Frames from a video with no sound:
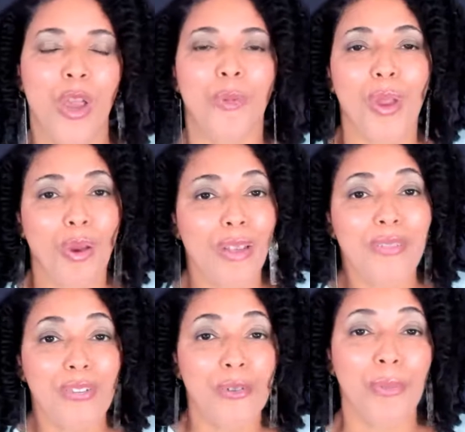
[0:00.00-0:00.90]
We all have
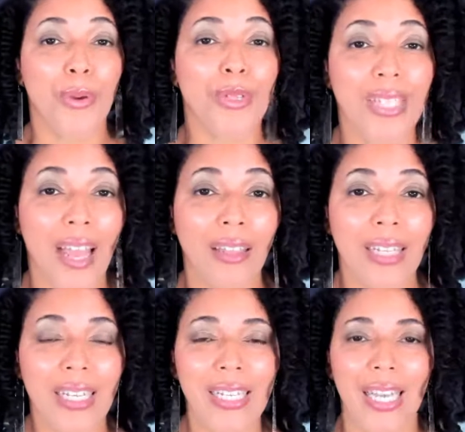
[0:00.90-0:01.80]
different
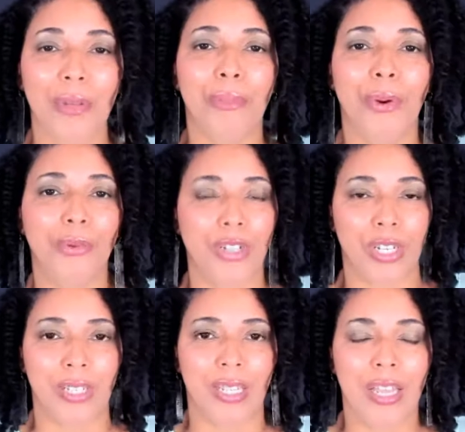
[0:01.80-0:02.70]
personalities and
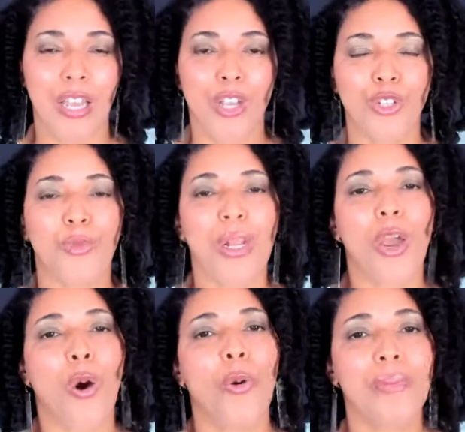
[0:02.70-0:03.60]
approaches. So, what I
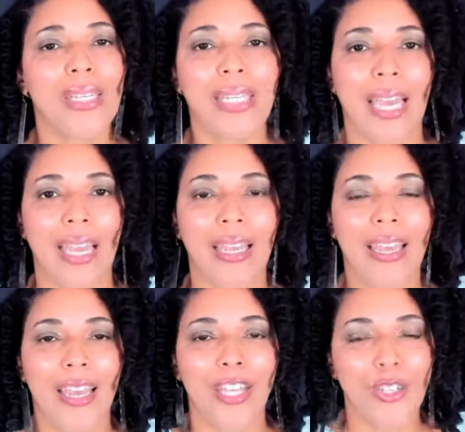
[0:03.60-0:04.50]
hope today
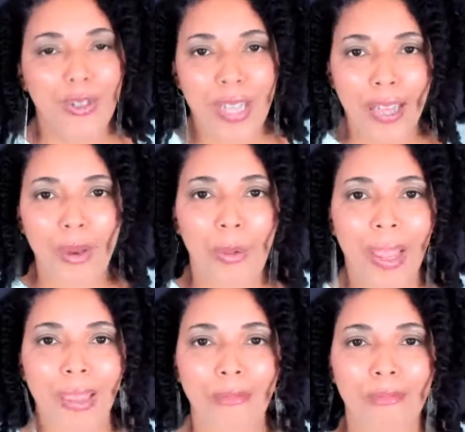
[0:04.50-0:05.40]
is you take
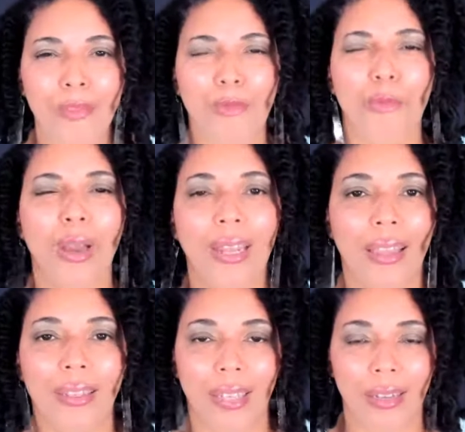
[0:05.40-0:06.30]
away one
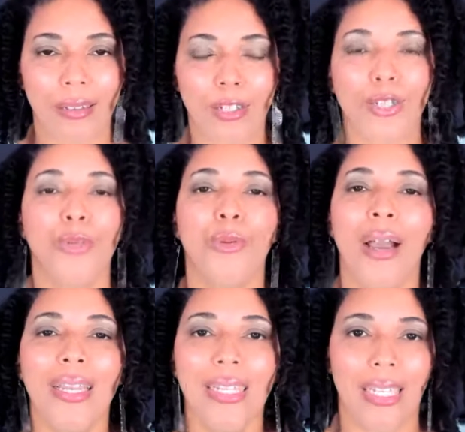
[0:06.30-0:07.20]
idea, two
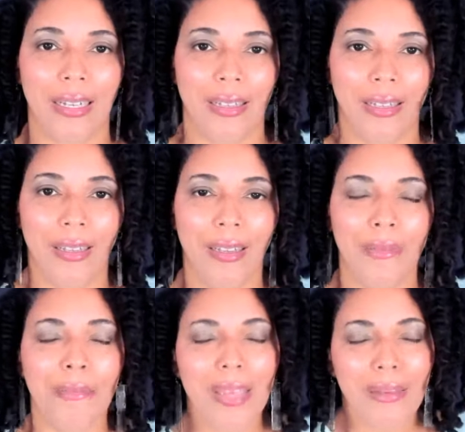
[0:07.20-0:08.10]
ideas.
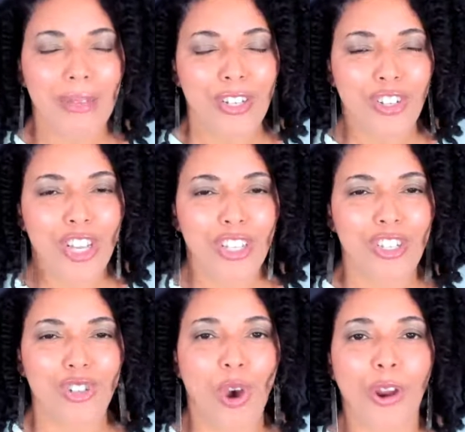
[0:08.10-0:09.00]
Maybe just
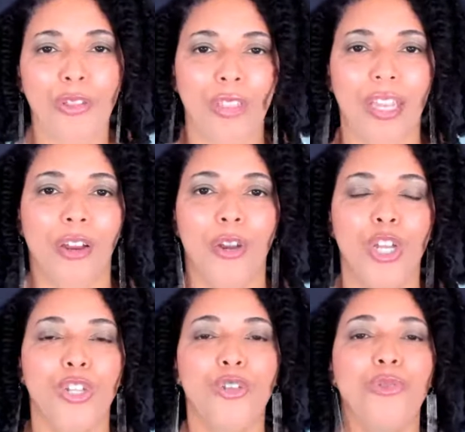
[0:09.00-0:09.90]
start there,
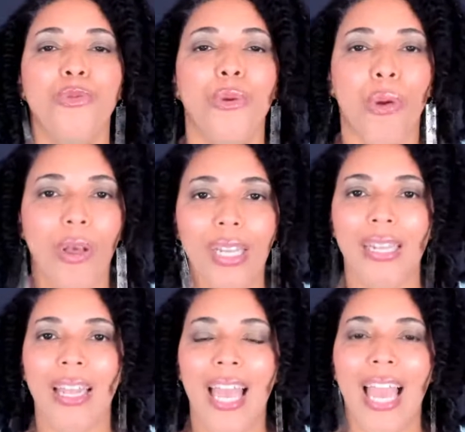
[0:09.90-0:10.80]
noodle on it,
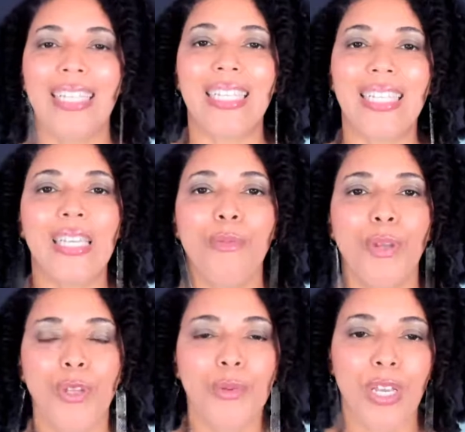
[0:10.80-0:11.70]
and see what
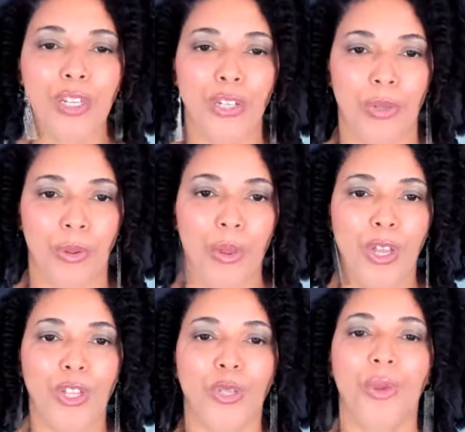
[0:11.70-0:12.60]
you can do
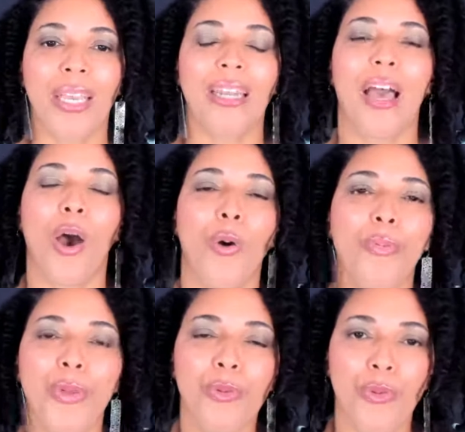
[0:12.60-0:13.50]
so it can
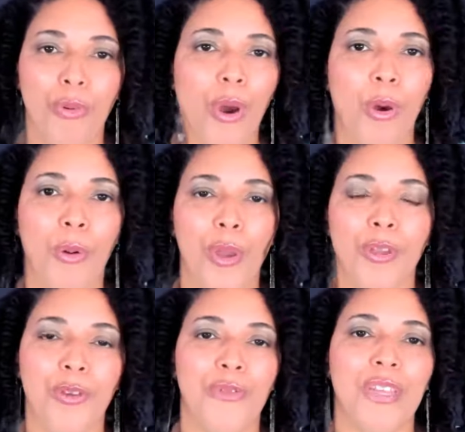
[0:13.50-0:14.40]
help you grow
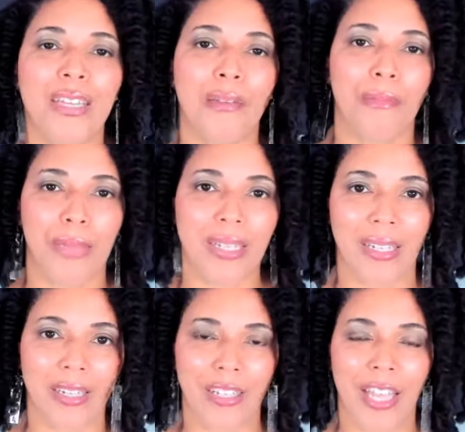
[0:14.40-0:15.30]
your vegan
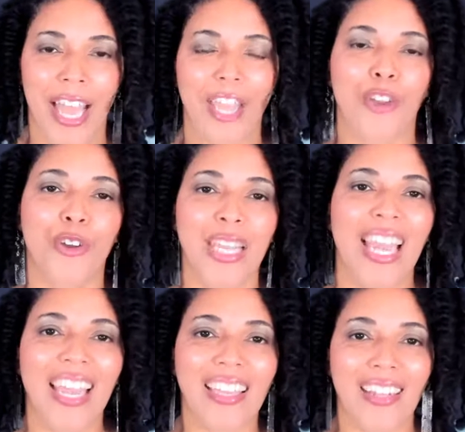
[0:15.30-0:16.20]
business and
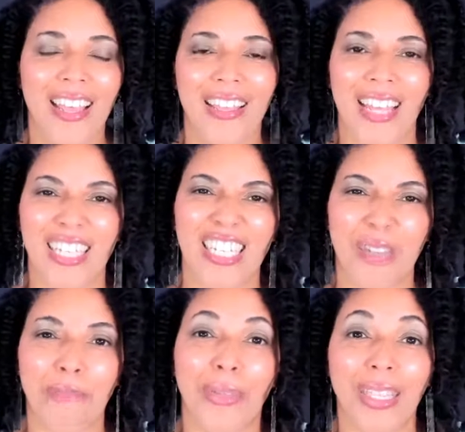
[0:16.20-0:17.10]
create that
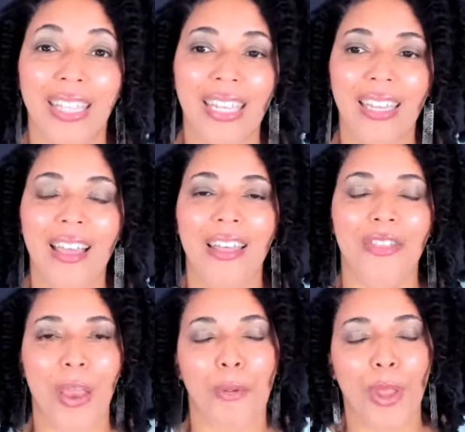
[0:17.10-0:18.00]
stability
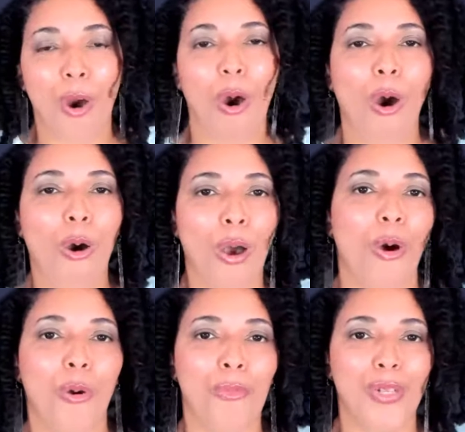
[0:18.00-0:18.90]
that we all
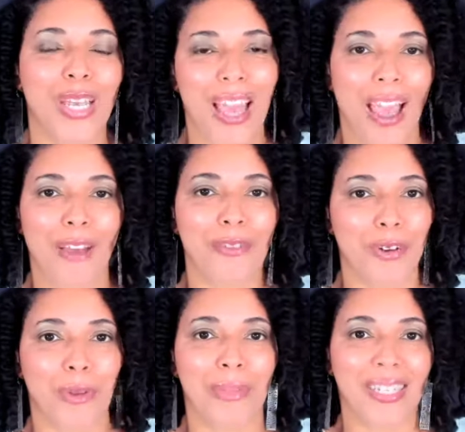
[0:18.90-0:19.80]
hope to have in
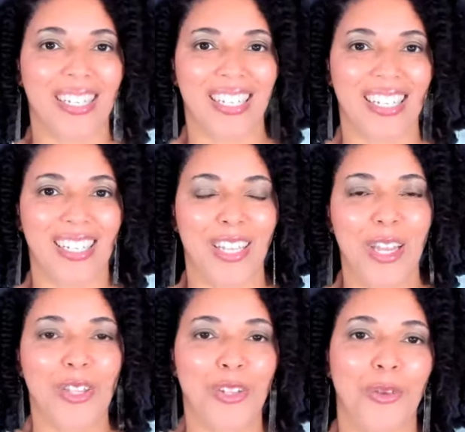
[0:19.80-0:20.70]
our businesses
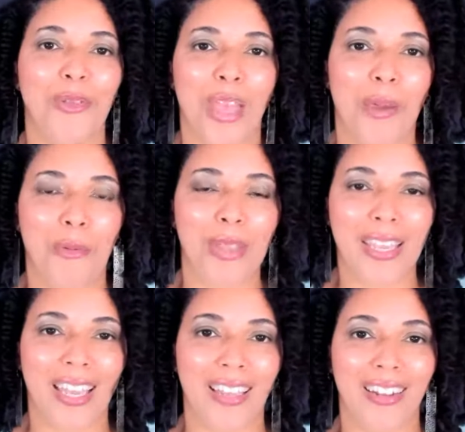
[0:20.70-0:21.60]
so that we
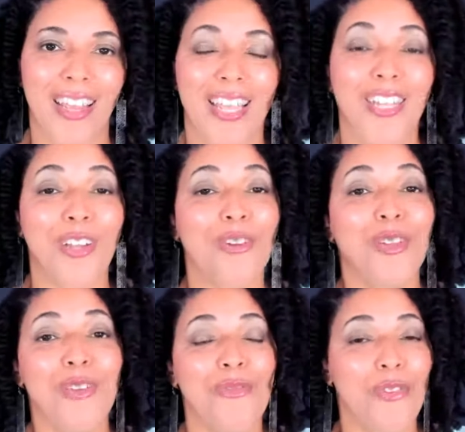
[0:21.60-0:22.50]
can not
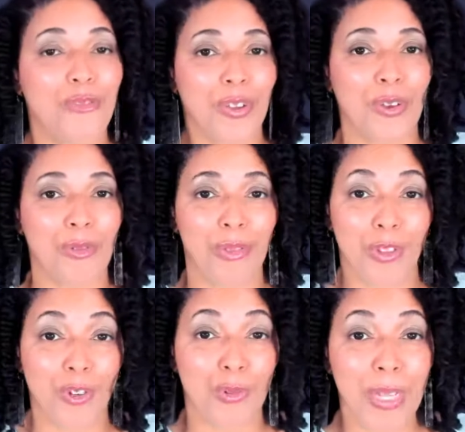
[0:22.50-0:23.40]
only fulfill the
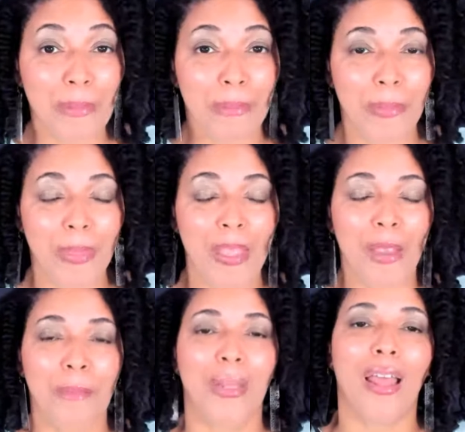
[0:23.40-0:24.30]
dream,
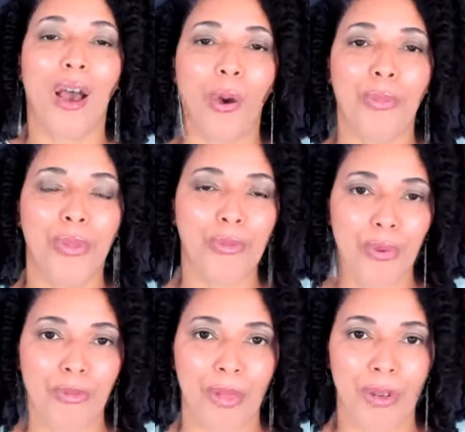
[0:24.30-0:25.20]
but help the
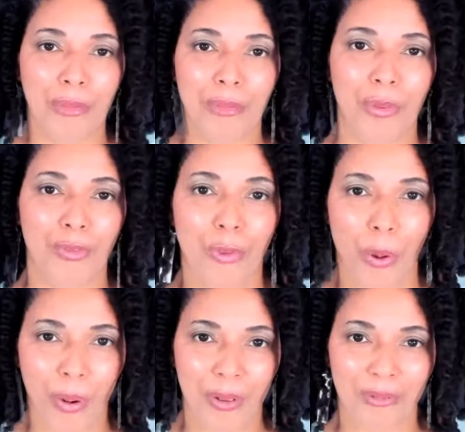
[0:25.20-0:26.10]
movement move forward.